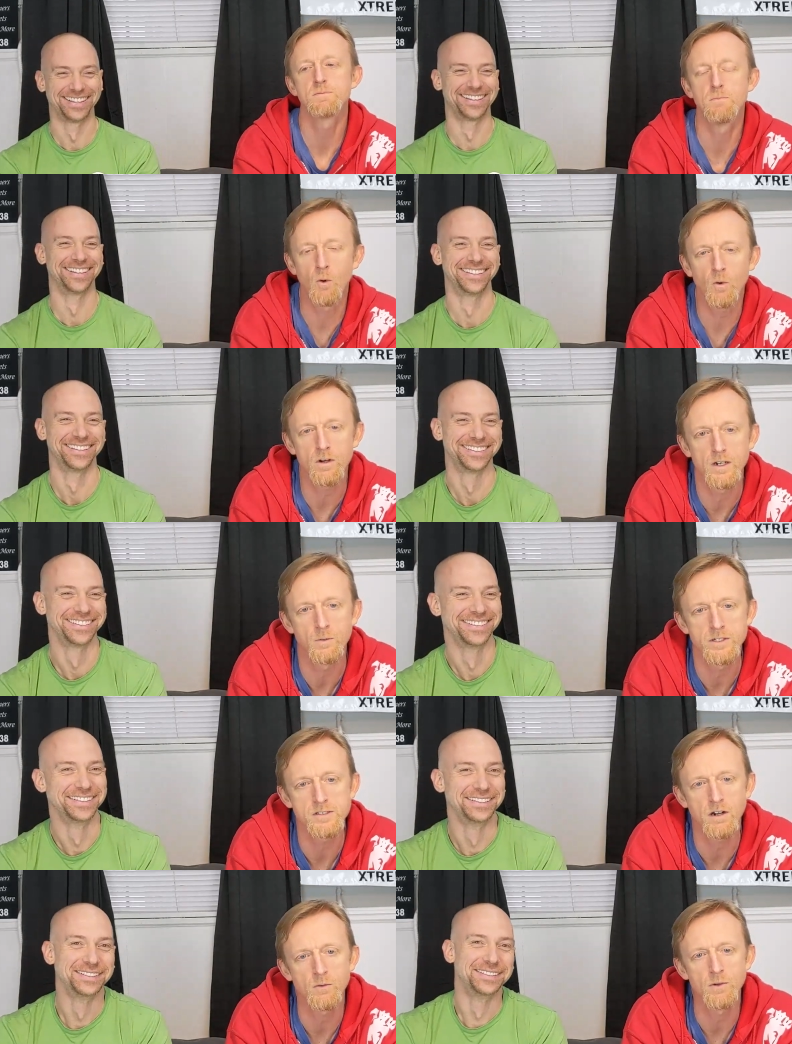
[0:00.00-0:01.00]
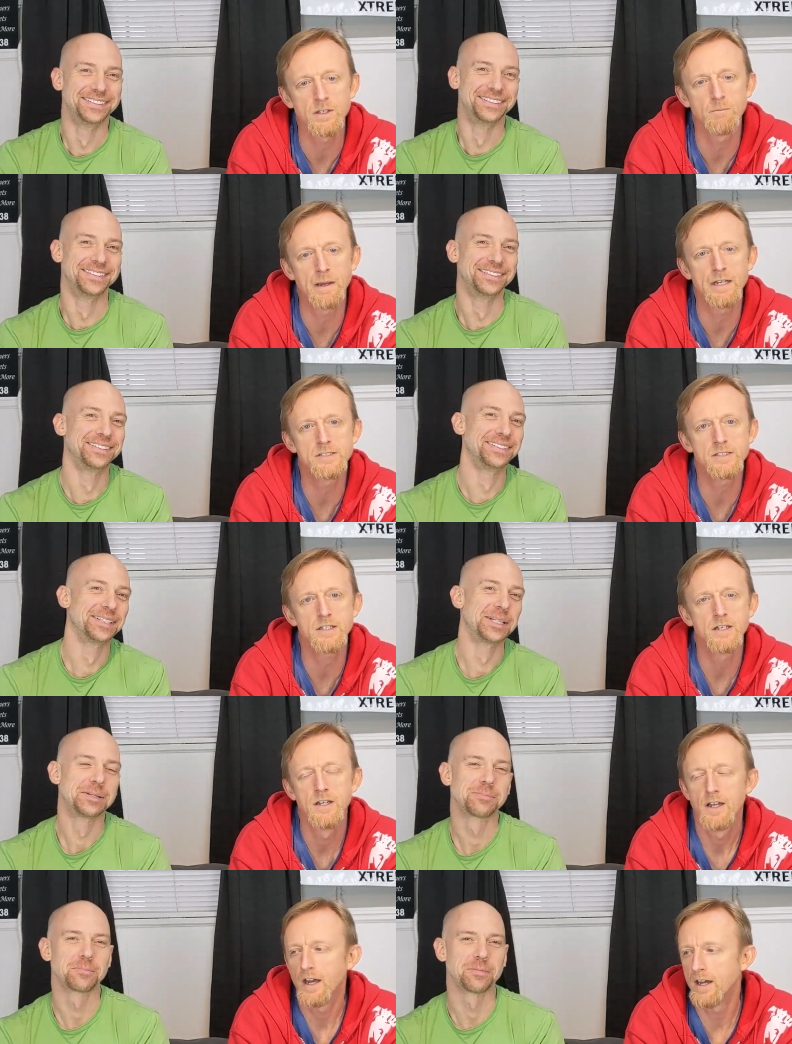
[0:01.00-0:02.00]
Speaker 1: was born, and we started with a basic.
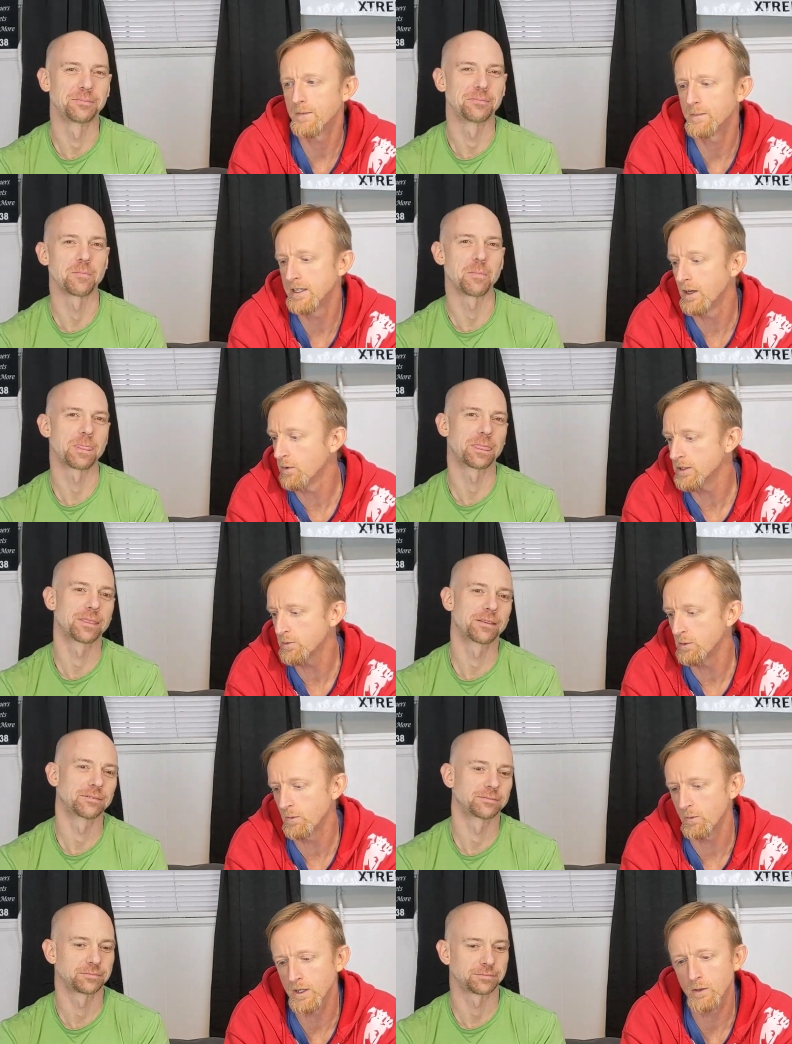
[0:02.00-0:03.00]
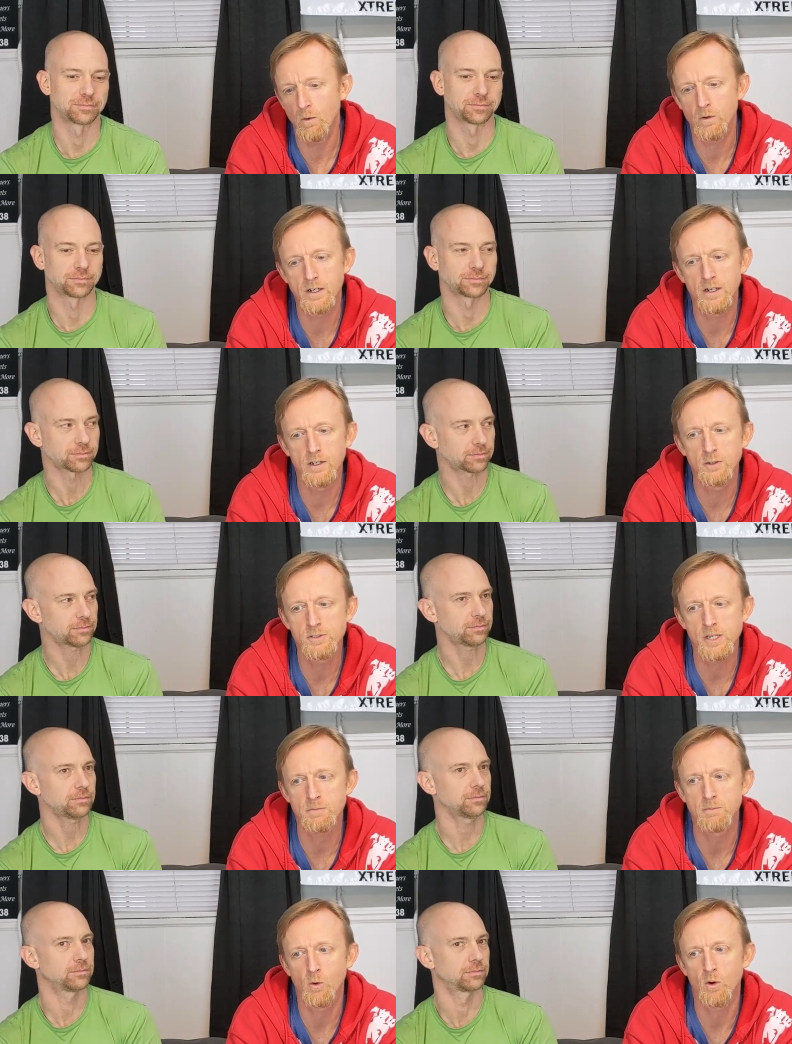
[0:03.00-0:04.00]
Uh, the deal was we really wanted to do
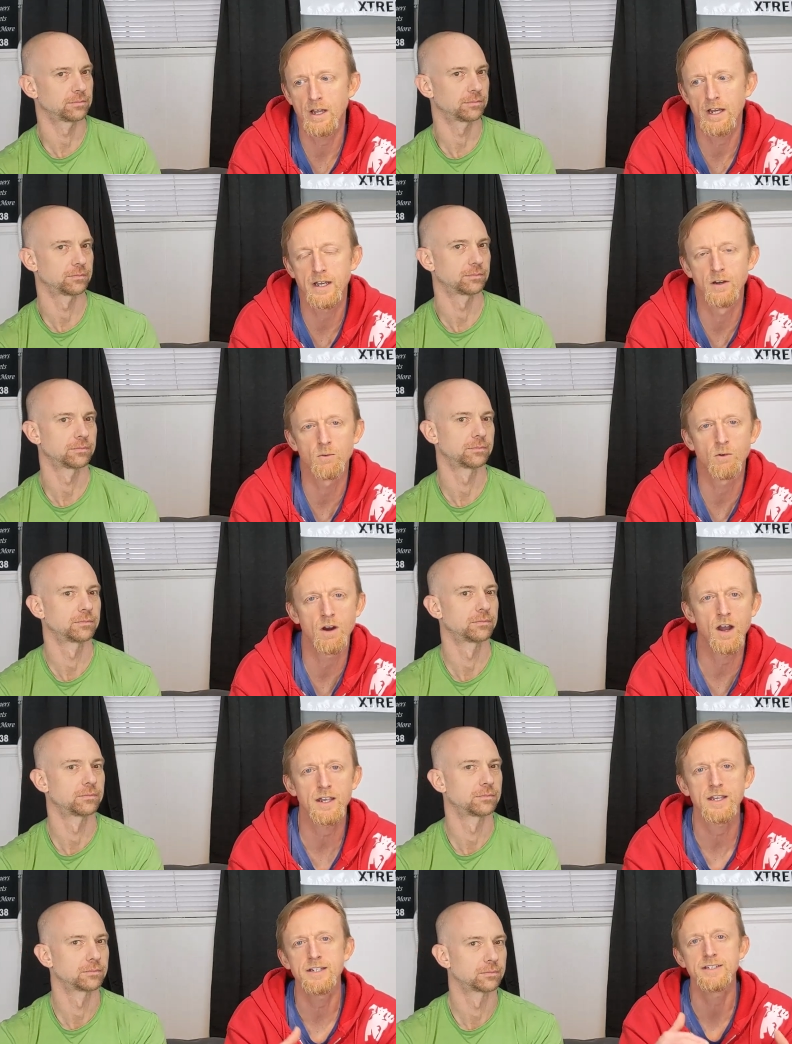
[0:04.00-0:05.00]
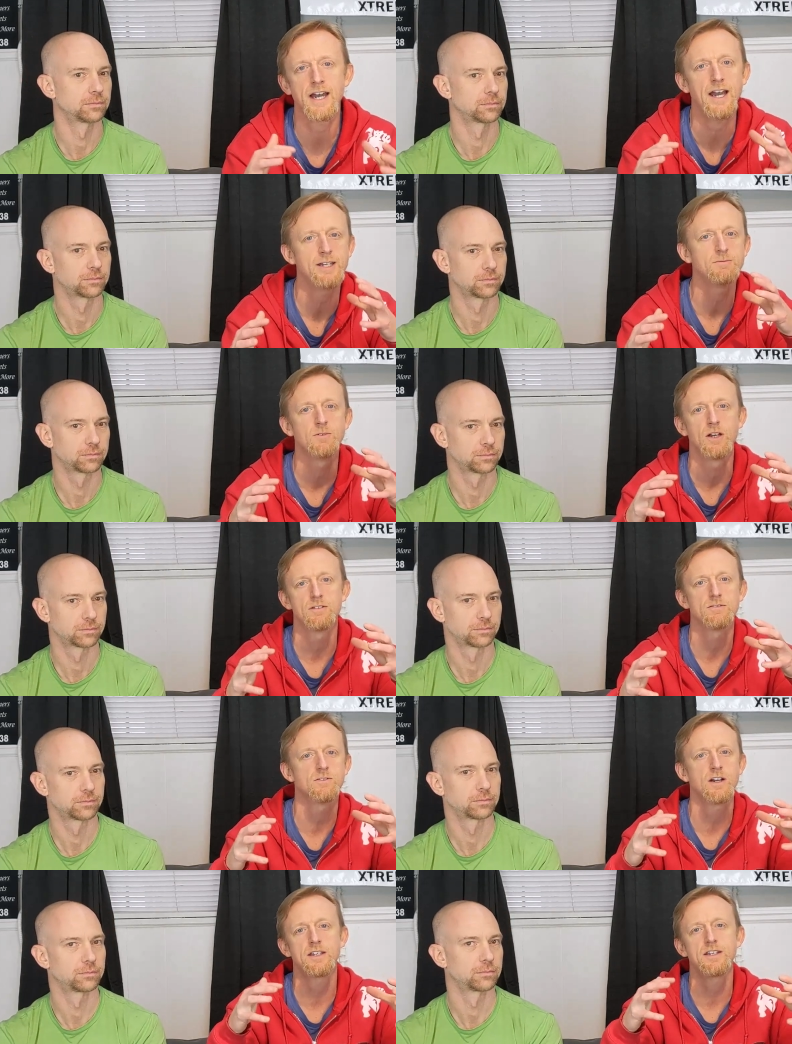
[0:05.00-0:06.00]
something more like a Rocky type, uh,
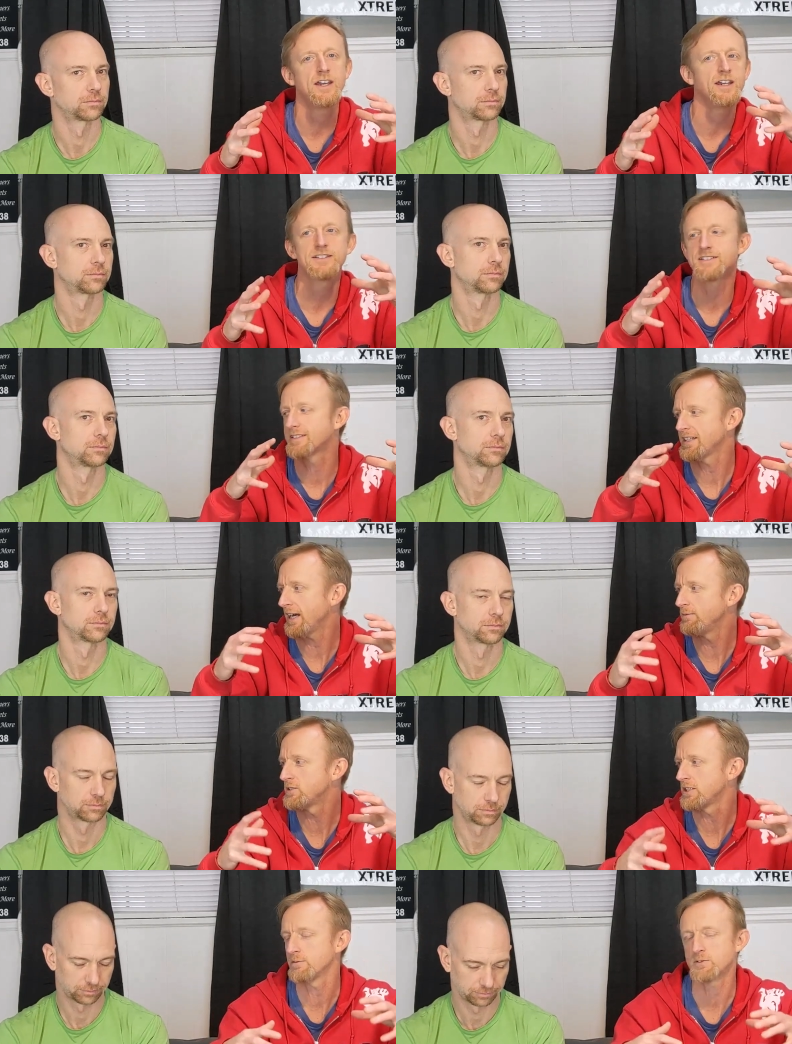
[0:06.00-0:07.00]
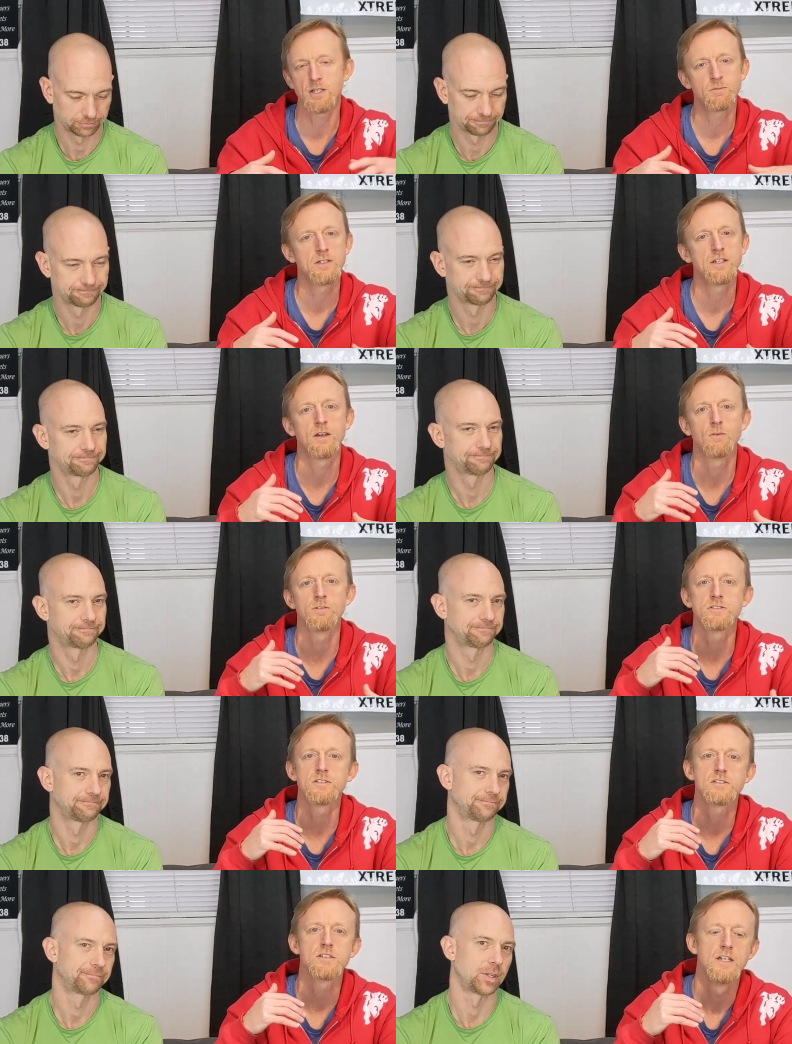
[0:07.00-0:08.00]
Rocky esque type gym. Something that was
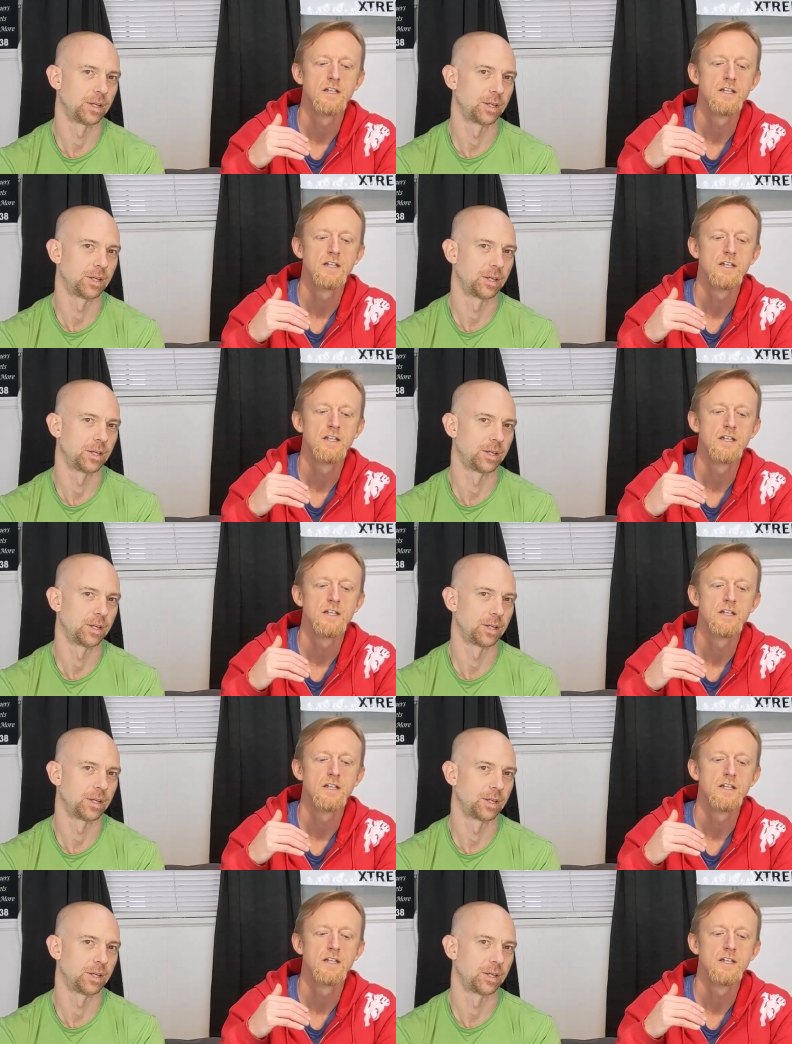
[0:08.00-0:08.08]
just